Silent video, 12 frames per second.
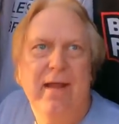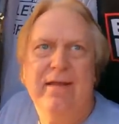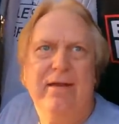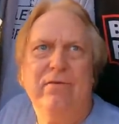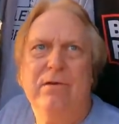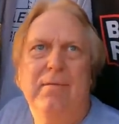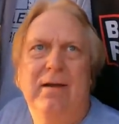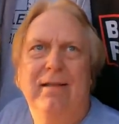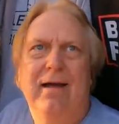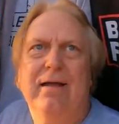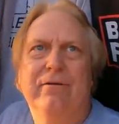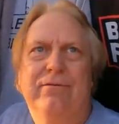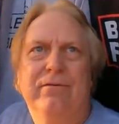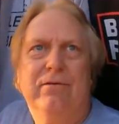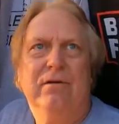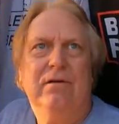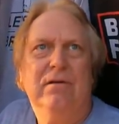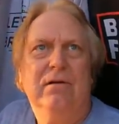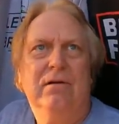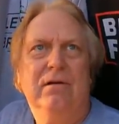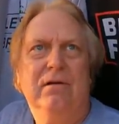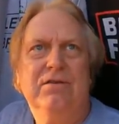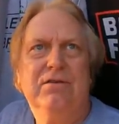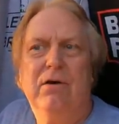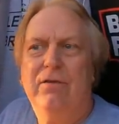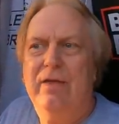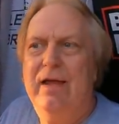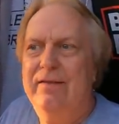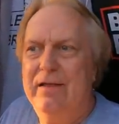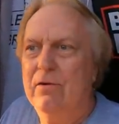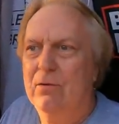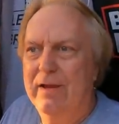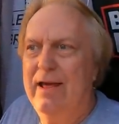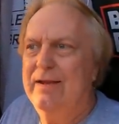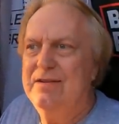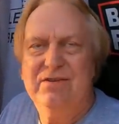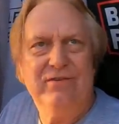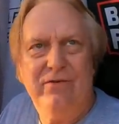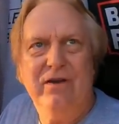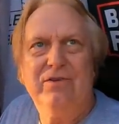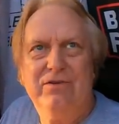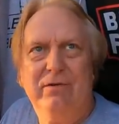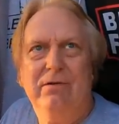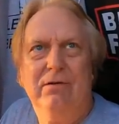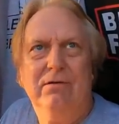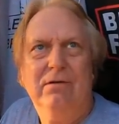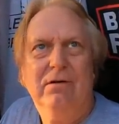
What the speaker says: man ever in my life. So that old adage is very true.